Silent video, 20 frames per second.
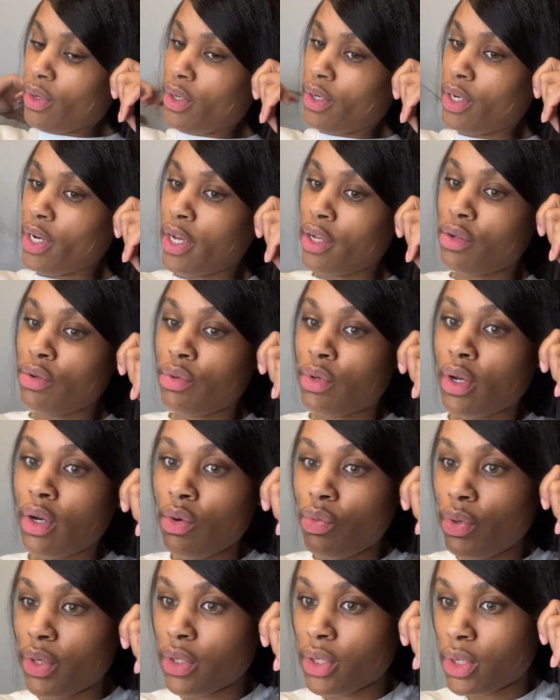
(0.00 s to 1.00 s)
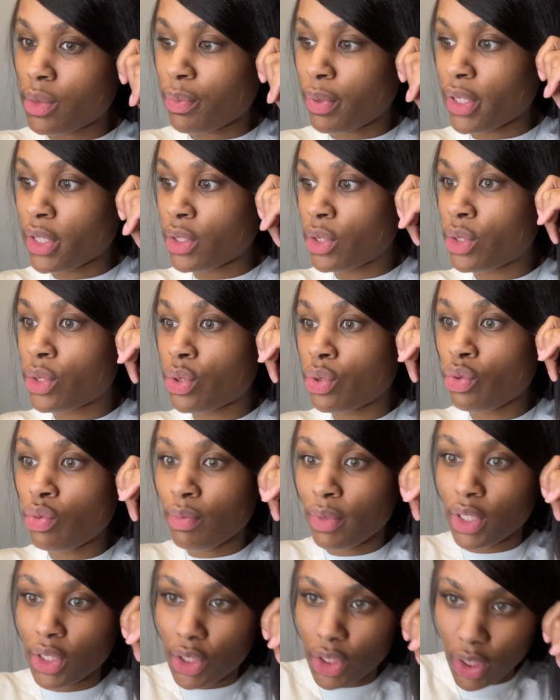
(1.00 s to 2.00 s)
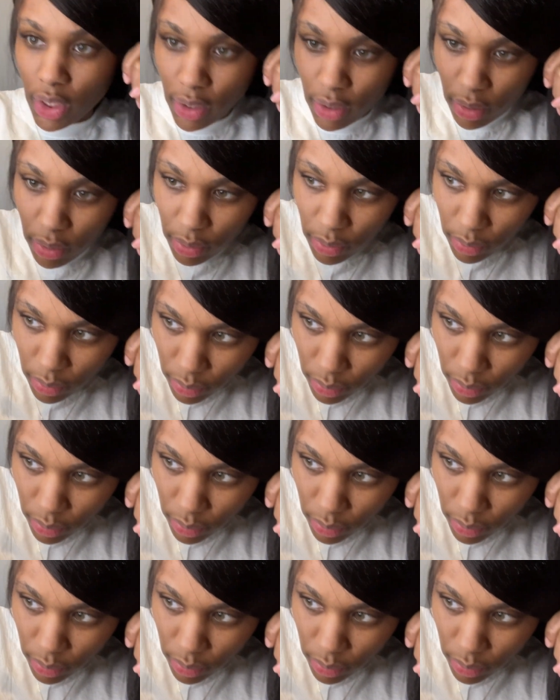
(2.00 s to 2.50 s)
Now you don't want to spray too much, y'all.